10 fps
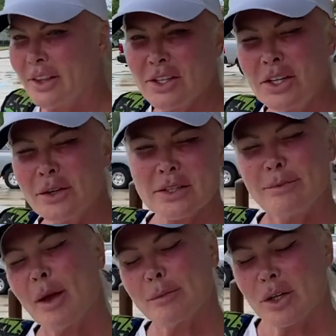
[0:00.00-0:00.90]
at the newest
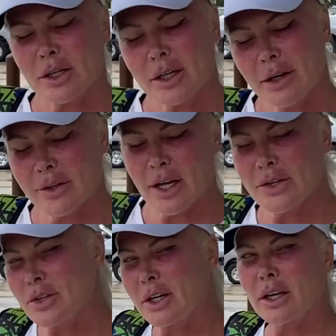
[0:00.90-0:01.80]
member of the
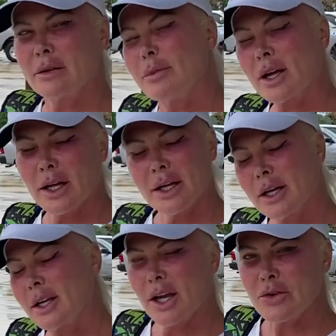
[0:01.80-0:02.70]
country club
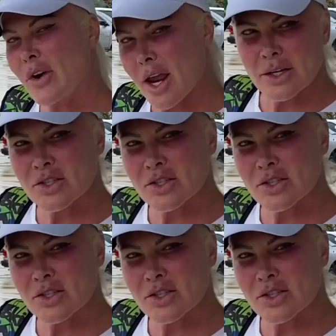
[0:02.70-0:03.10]
gun range.